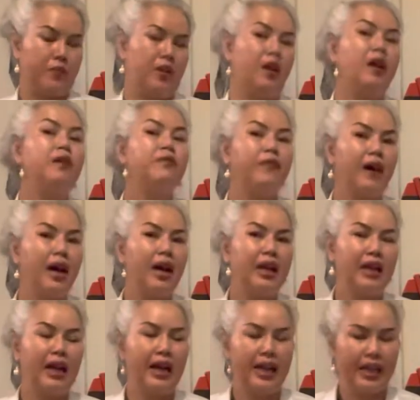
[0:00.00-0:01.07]
if I
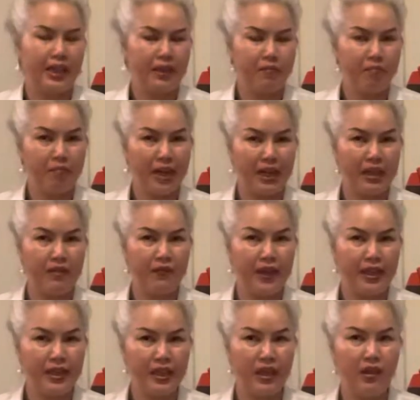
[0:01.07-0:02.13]
like. But if
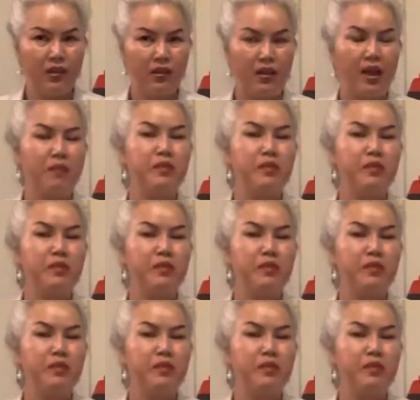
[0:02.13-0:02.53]
I don't, I'm